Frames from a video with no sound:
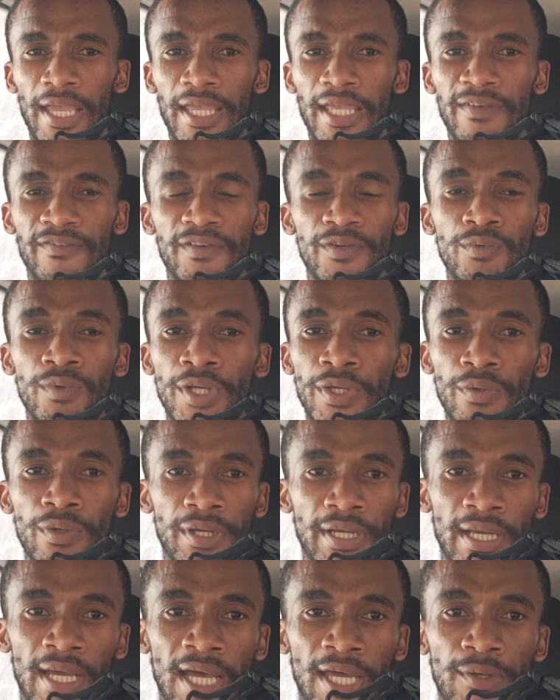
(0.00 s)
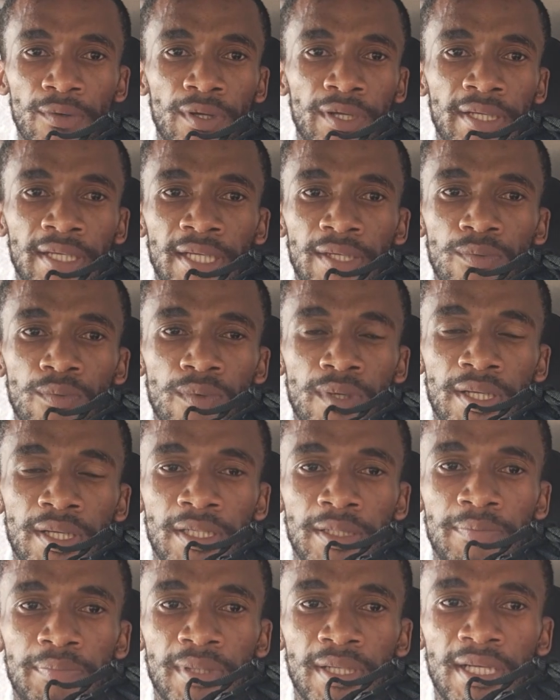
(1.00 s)
Even when you run on it, when
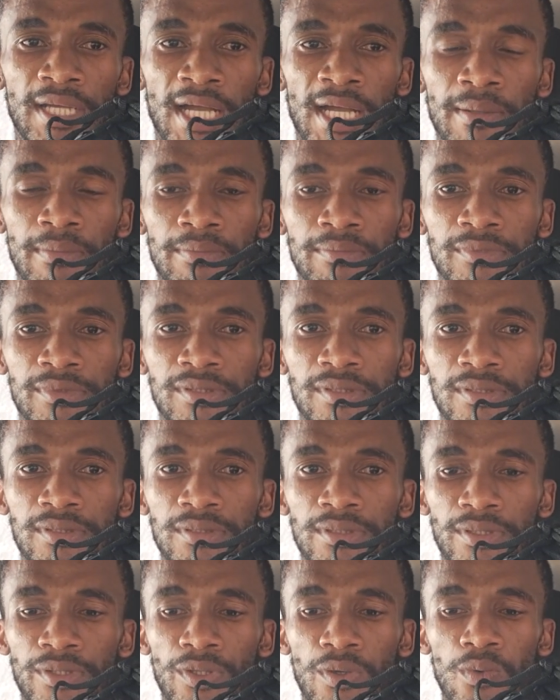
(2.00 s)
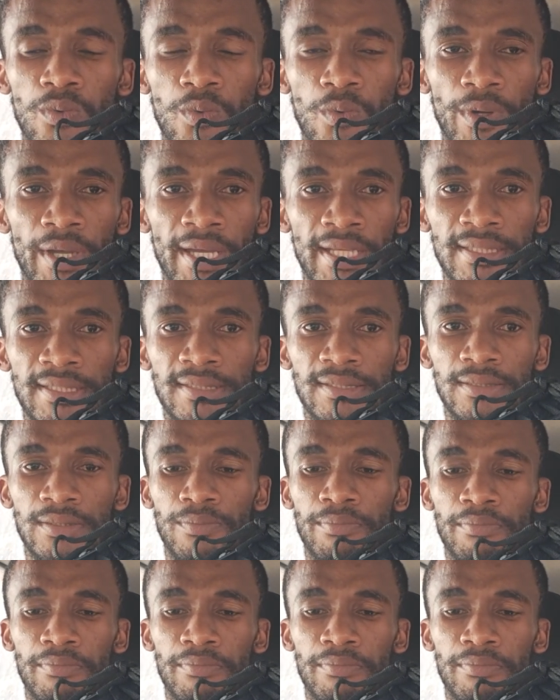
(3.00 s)
it becomes wet